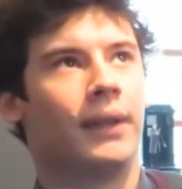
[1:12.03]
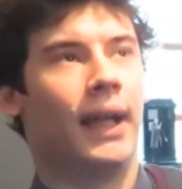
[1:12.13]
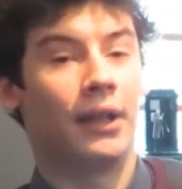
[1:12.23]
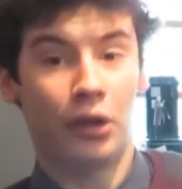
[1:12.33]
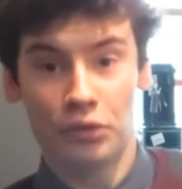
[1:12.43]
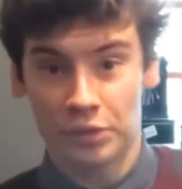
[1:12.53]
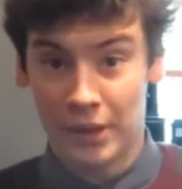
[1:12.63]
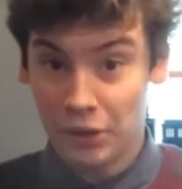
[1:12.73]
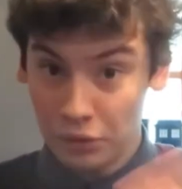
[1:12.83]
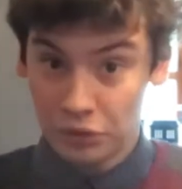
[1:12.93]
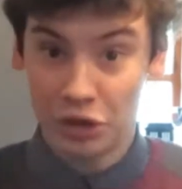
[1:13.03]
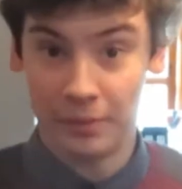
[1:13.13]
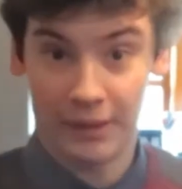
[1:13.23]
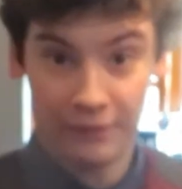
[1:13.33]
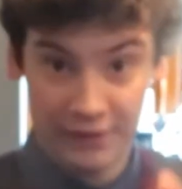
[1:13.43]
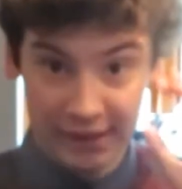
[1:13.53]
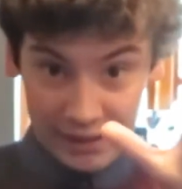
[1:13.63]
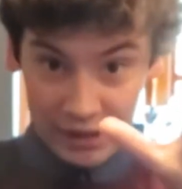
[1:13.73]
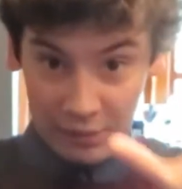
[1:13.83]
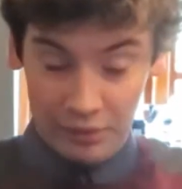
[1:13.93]
And I also met a Who-tuber, the
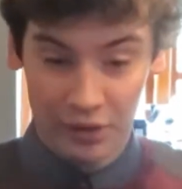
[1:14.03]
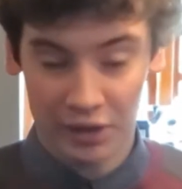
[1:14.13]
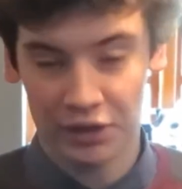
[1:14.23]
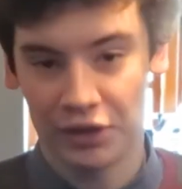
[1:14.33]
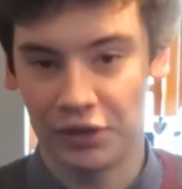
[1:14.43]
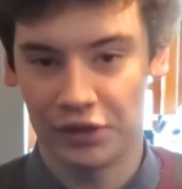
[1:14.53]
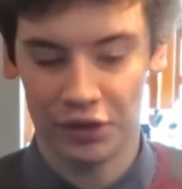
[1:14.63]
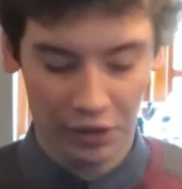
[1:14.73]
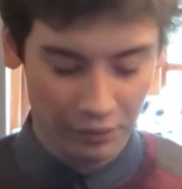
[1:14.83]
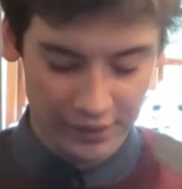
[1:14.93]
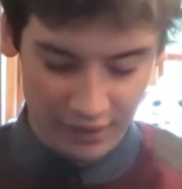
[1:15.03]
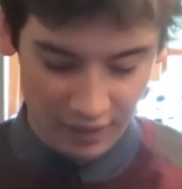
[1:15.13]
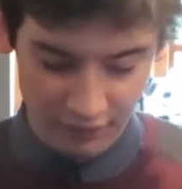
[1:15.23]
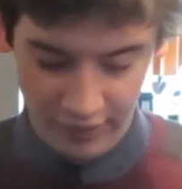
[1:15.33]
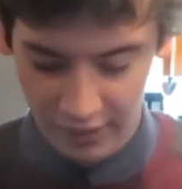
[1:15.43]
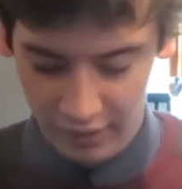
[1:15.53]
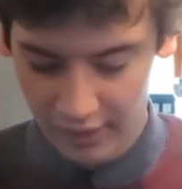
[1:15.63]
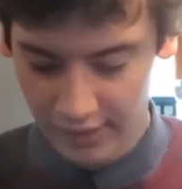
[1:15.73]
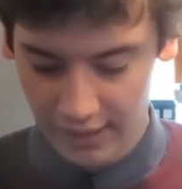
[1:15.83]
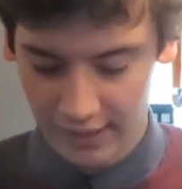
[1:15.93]
TJ Productions, who is a lovely
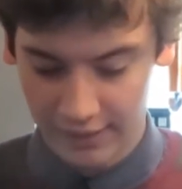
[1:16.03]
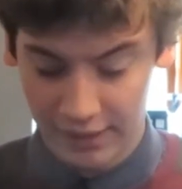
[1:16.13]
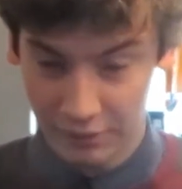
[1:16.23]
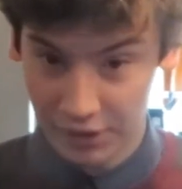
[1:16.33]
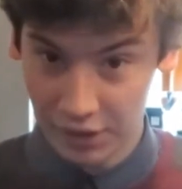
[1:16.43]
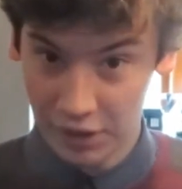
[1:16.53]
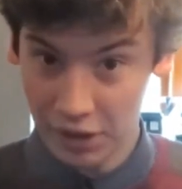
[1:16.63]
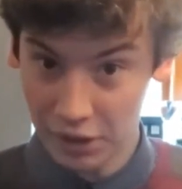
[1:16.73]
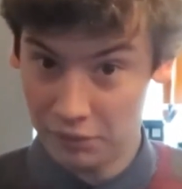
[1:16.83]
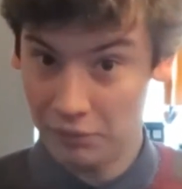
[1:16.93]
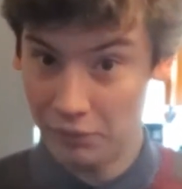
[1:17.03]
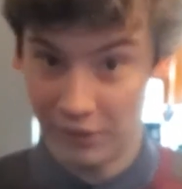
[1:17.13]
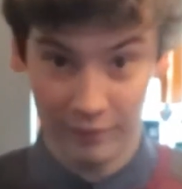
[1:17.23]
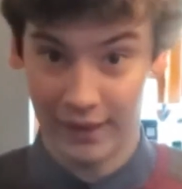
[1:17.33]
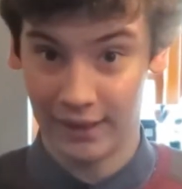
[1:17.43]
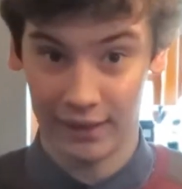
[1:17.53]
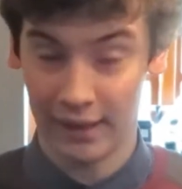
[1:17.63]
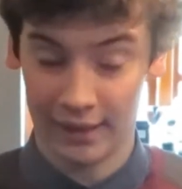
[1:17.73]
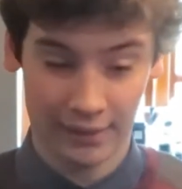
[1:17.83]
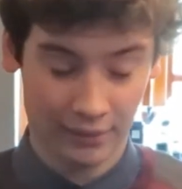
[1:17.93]
guy, and he was in the queue with me
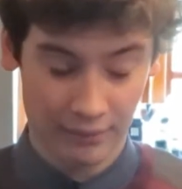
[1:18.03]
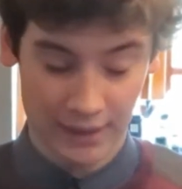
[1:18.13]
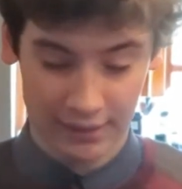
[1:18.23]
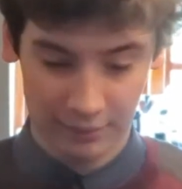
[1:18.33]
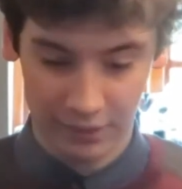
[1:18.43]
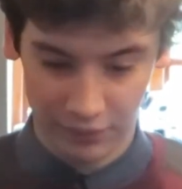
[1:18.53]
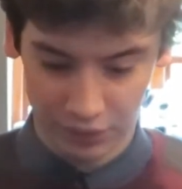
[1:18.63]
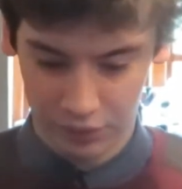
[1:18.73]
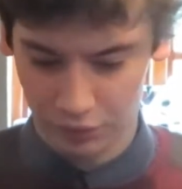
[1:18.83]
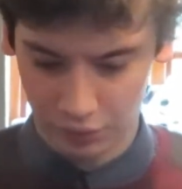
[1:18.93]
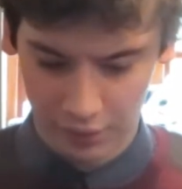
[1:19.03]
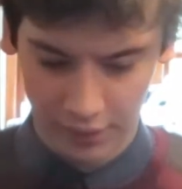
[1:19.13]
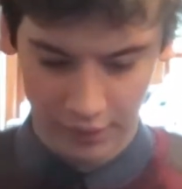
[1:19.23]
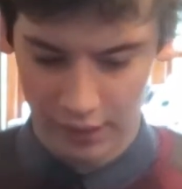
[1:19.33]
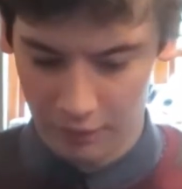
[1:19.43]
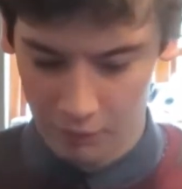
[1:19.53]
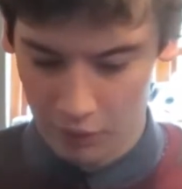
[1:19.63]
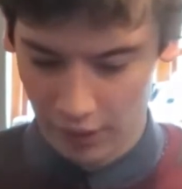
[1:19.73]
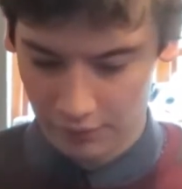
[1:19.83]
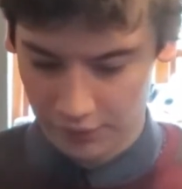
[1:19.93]
and we had a bit of a talk
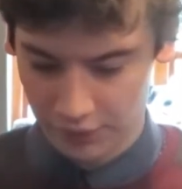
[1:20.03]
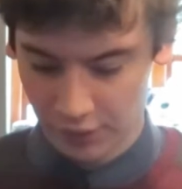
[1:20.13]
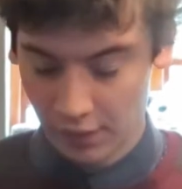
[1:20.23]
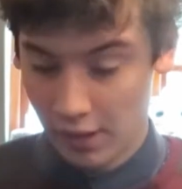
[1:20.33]
while it was